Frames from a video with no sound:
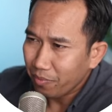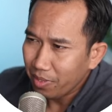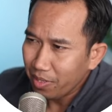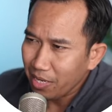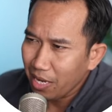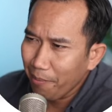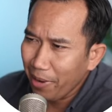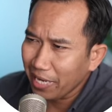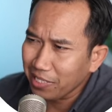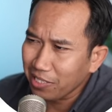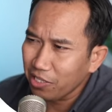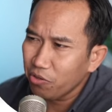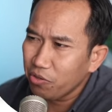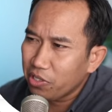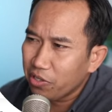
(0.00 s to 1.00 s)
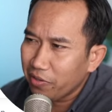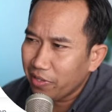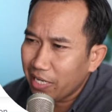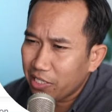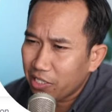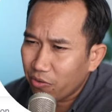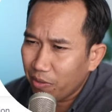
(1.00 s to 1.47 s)
I'm asking you to turn
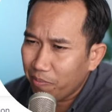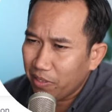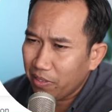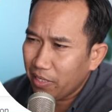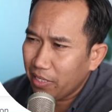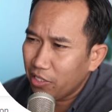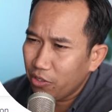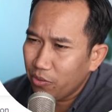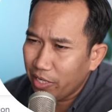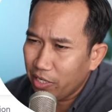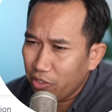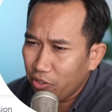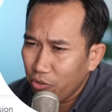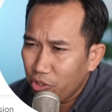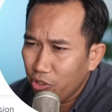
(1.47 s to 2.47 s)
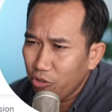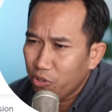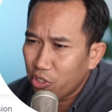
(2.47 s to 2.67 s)
that script into a YouTube